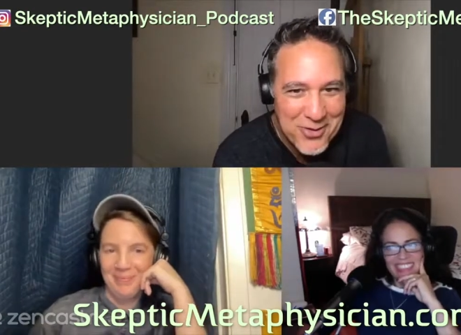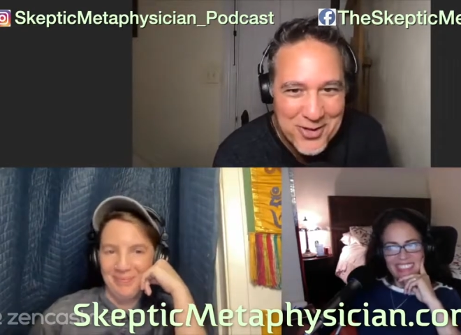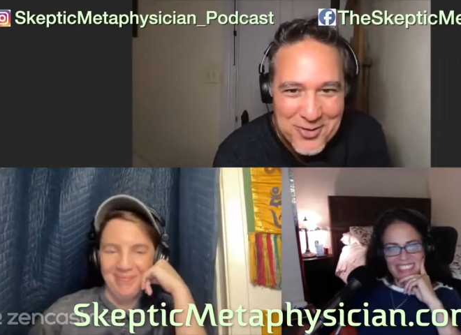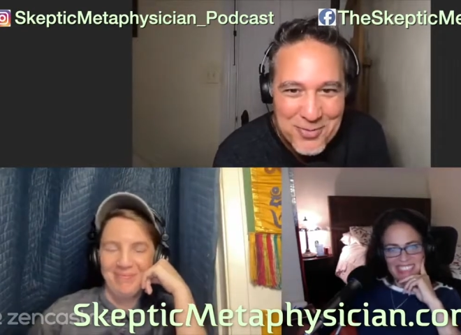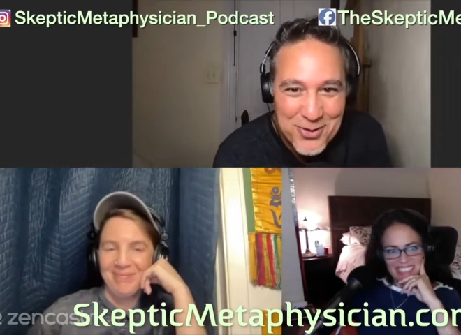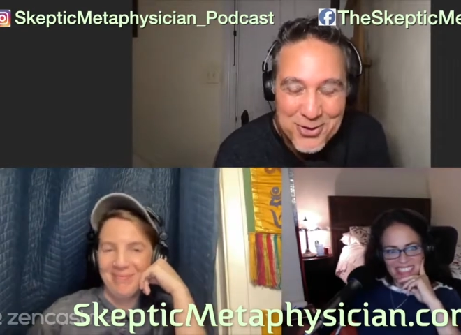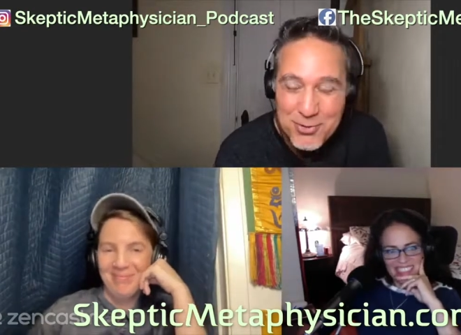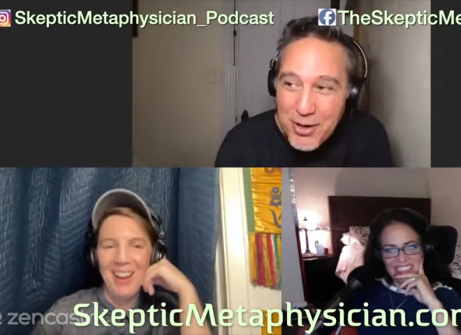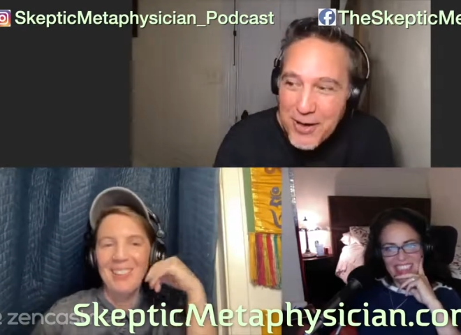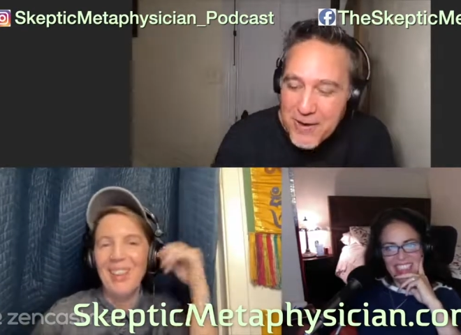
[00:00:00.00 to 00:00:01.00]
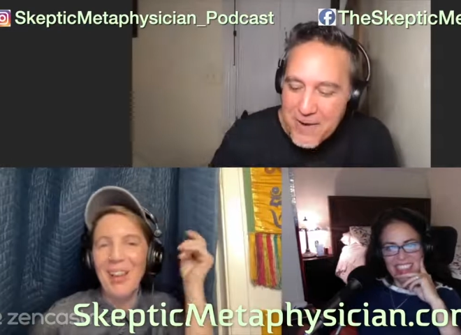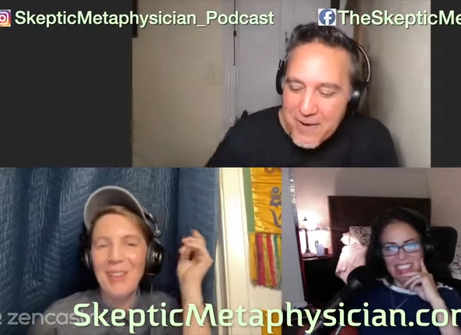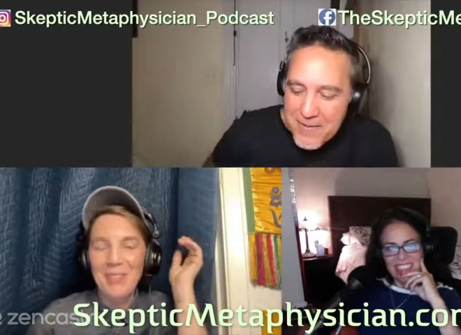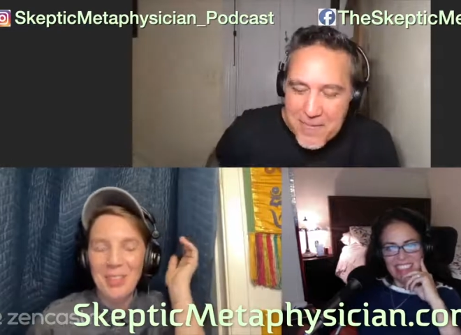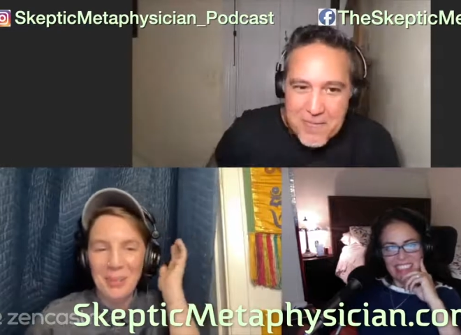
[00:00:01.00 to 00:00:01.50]
Speaker 1: favorite books. But, I
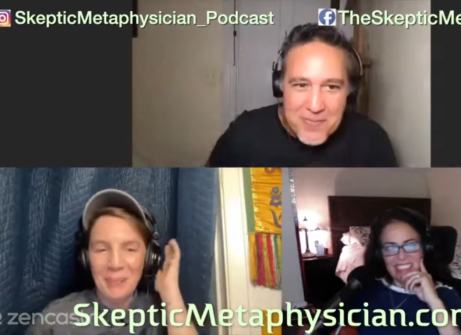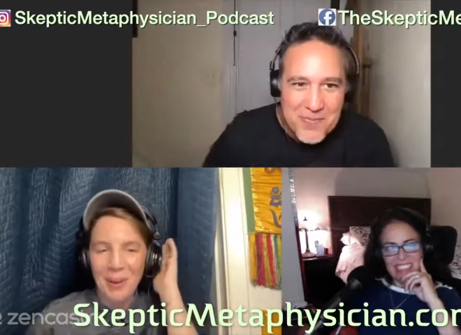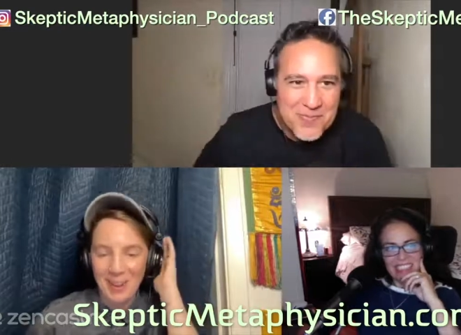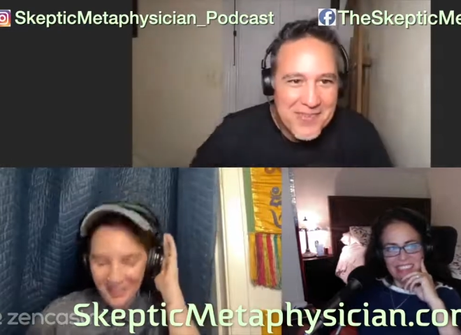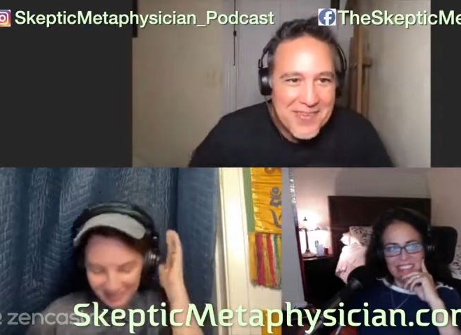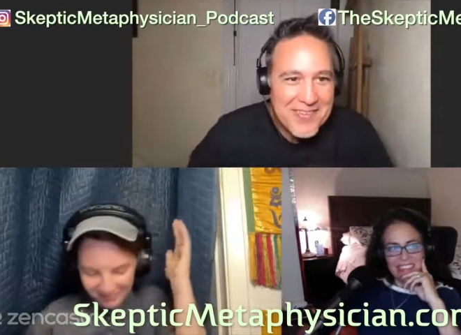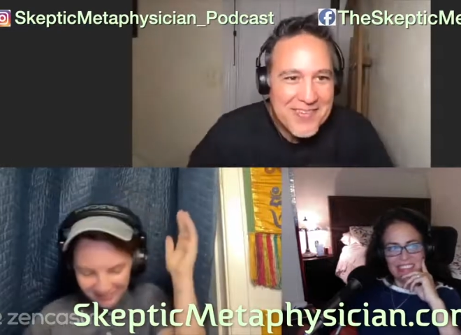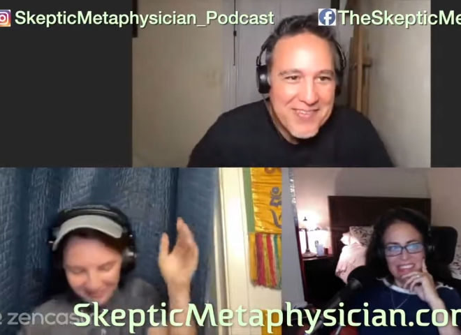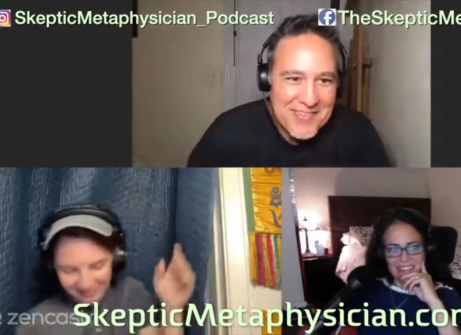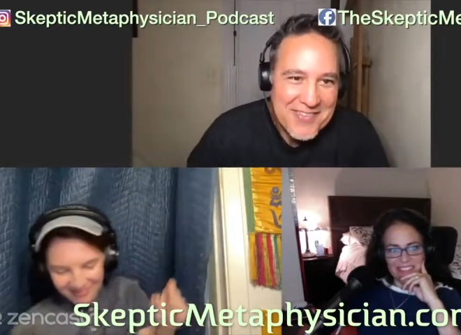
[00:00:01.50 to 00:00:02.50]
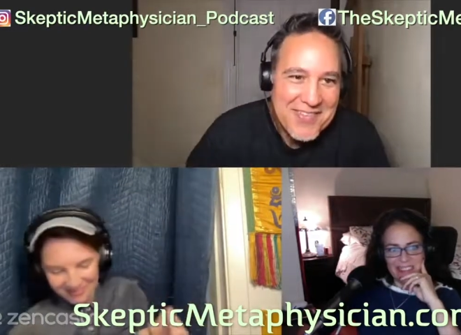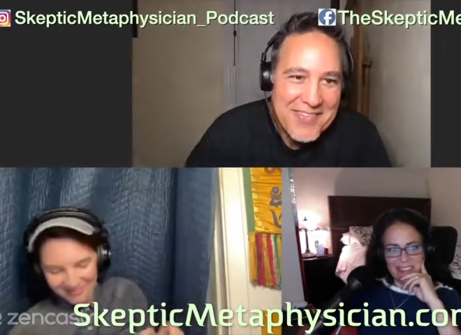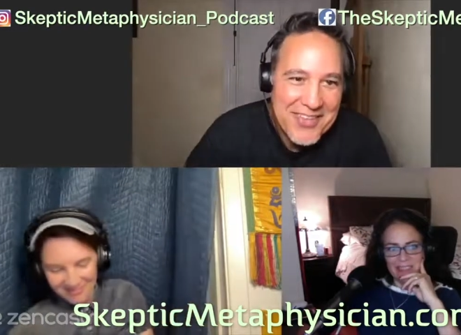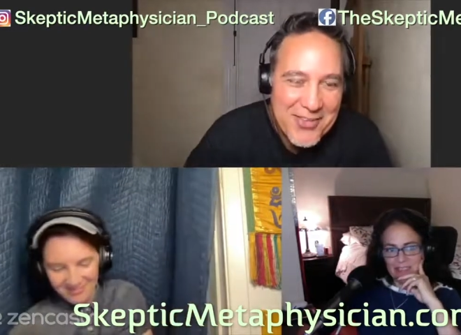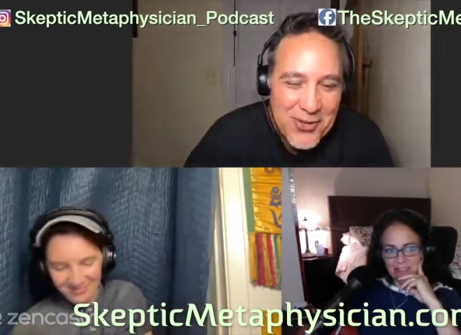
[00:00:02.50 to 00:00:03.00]
Speaker 2: love Richard Bach. Yeah
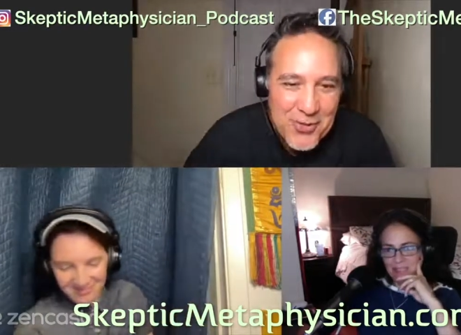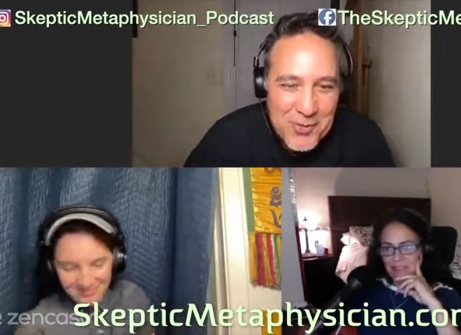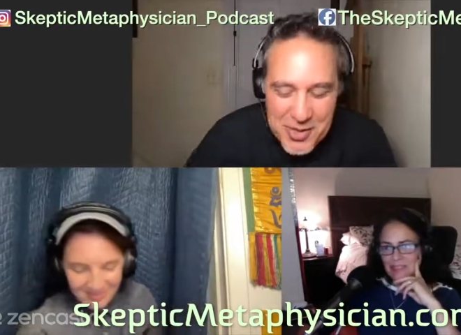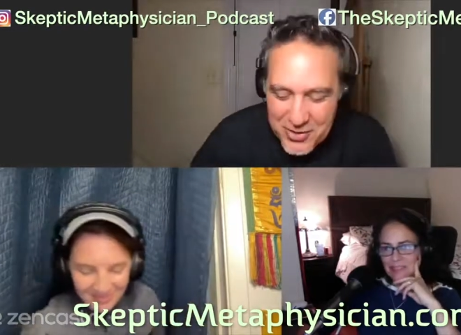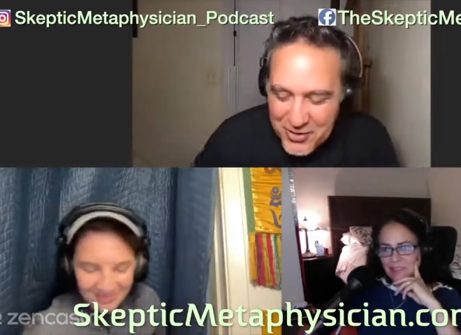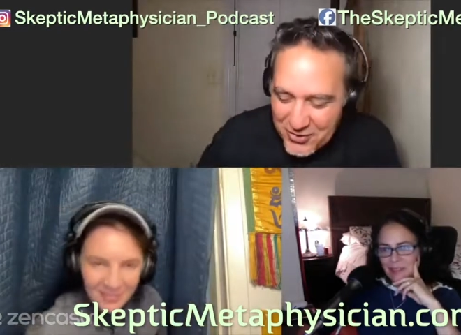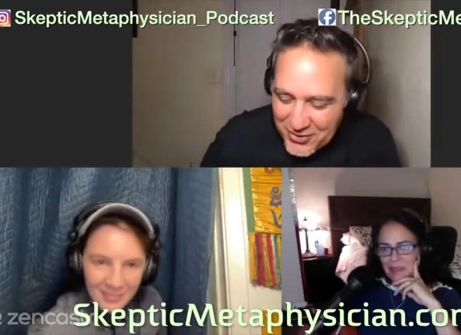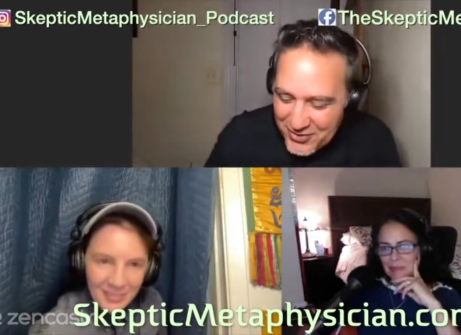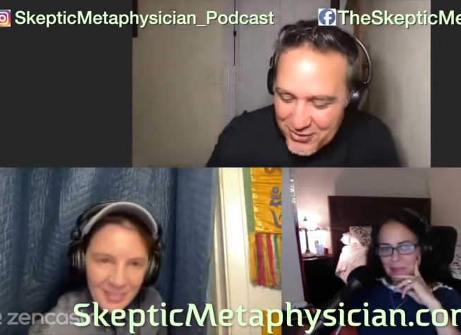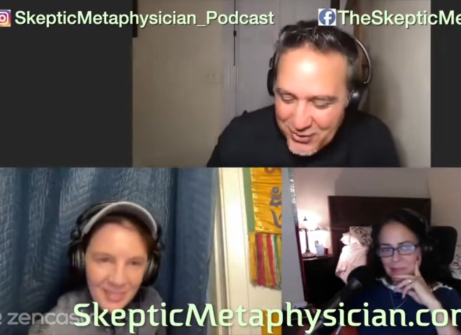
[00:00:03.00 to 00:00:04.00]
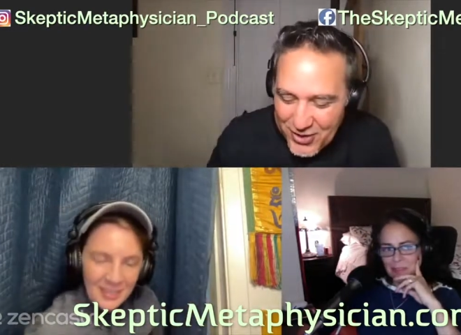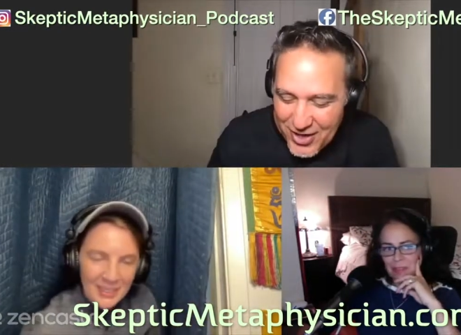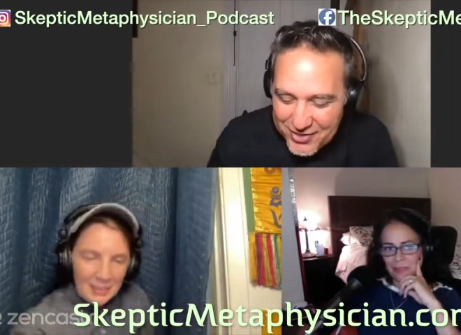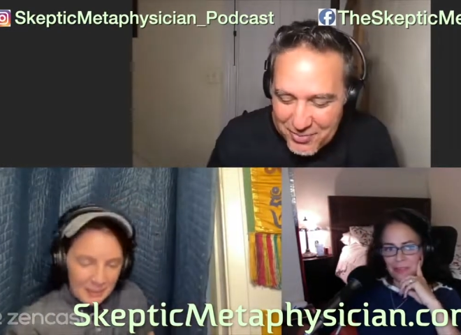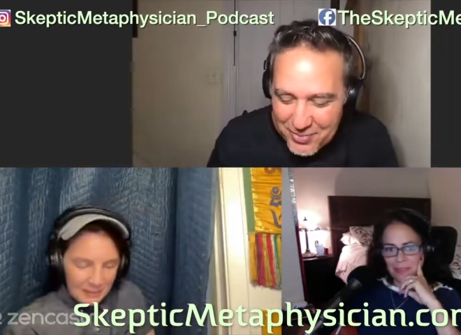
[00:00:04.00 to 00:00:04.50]
Speaker 1: yeah. So I mean, there's there's
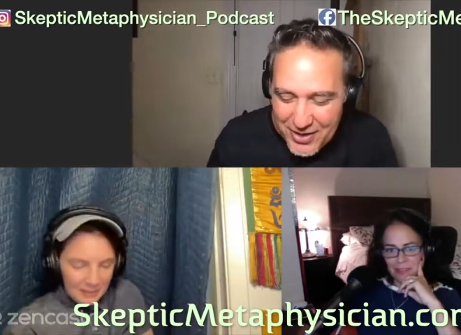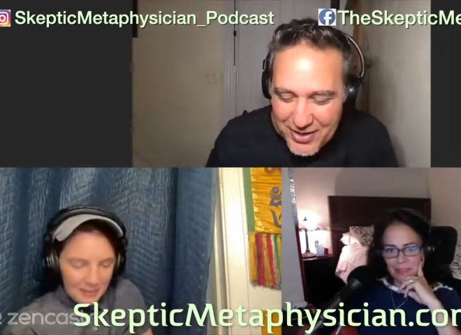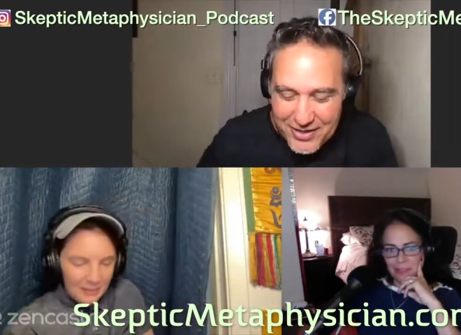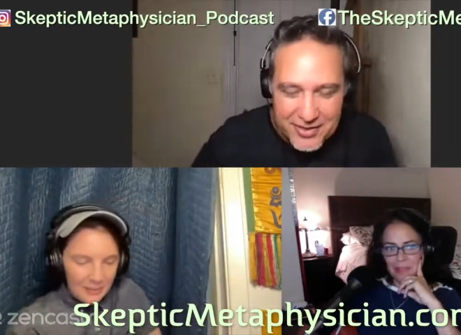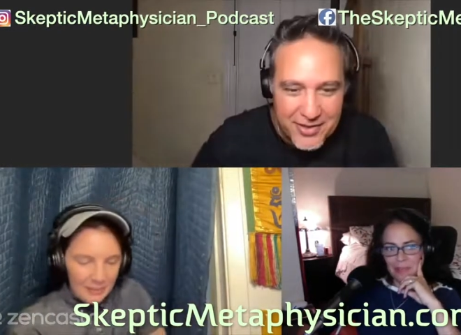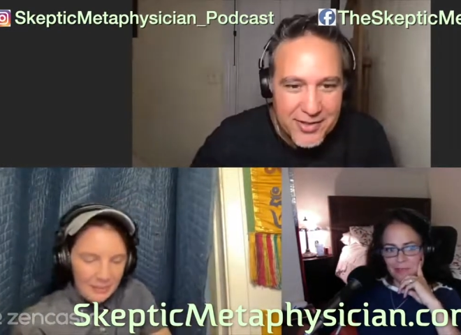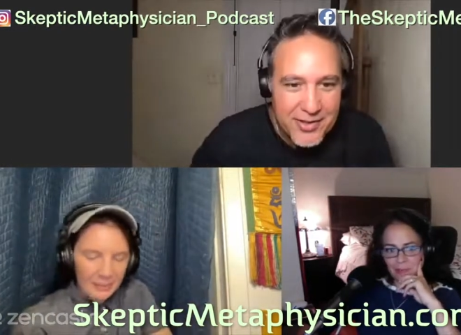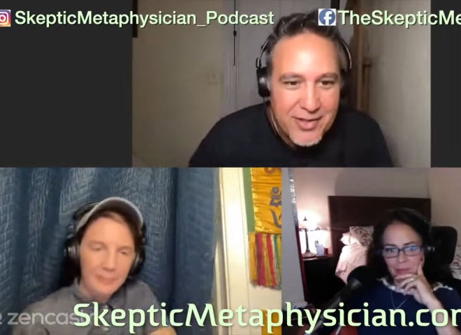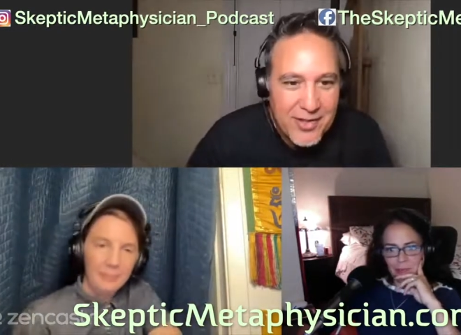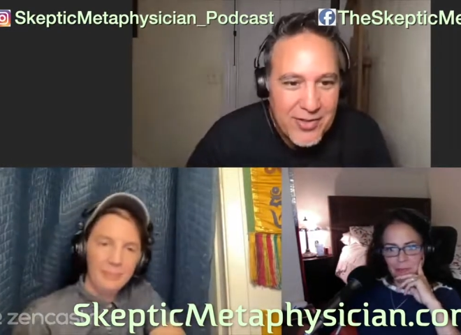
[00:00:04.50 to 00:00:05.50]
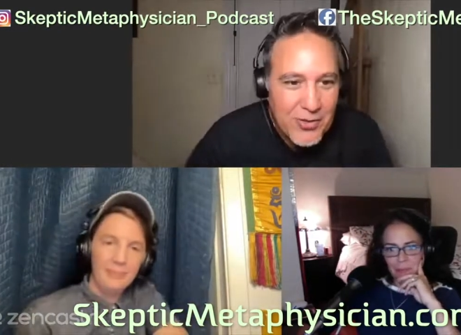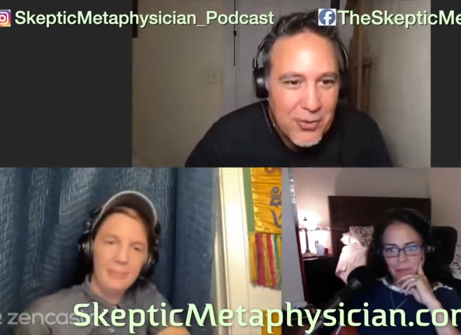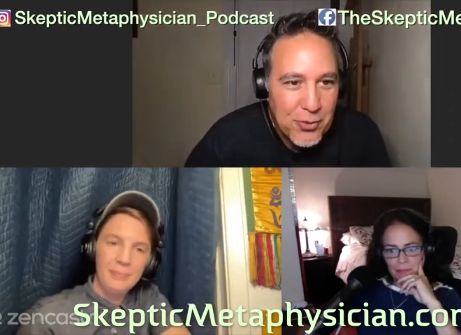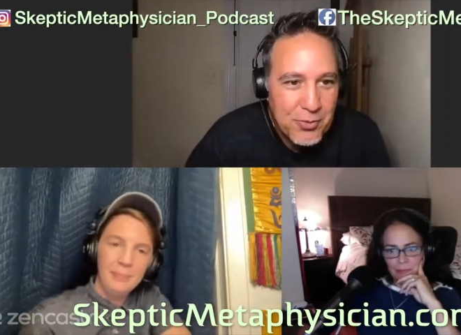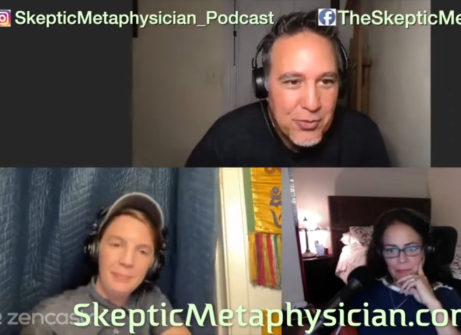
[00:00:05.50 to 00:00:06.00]
a lot behind
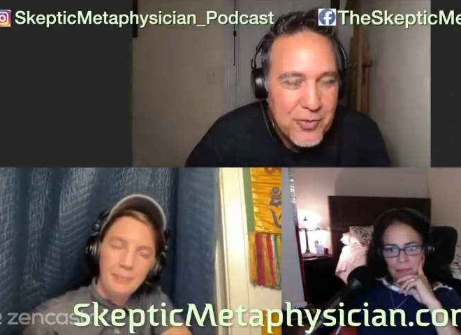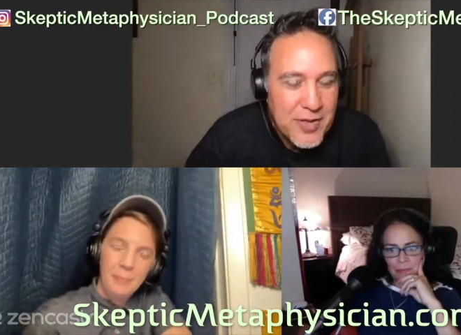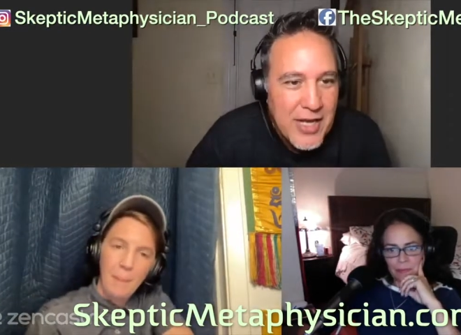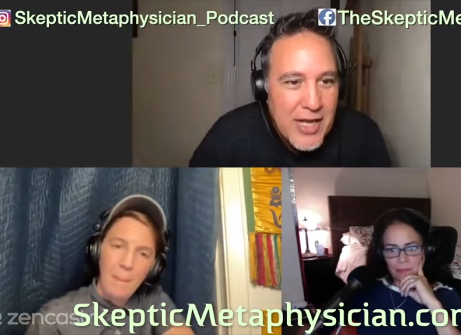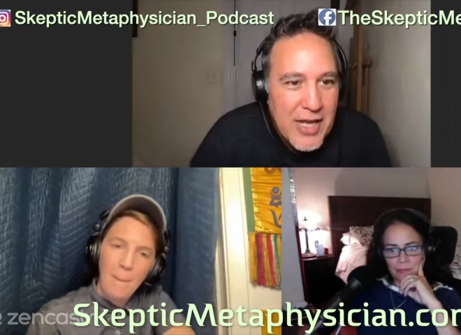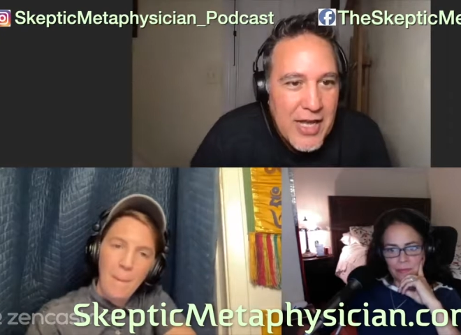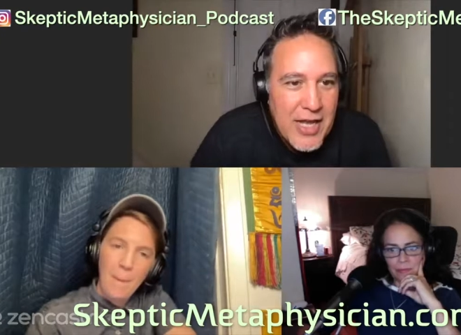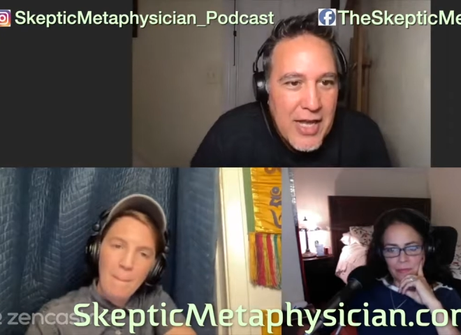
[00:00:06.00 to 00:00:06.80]
this whole movement,